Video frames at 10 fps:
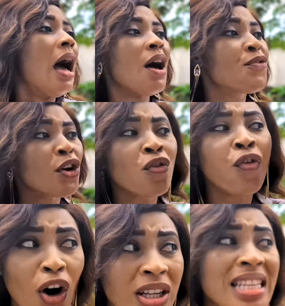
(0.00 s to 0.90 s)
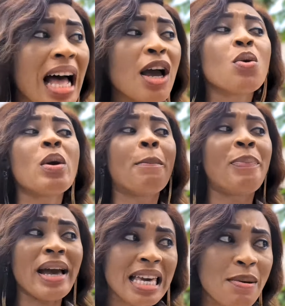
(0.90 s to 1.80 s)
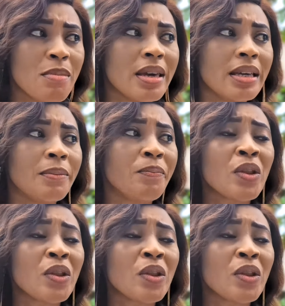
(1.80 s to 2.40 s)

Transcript: Have you forgotten how you were begging me?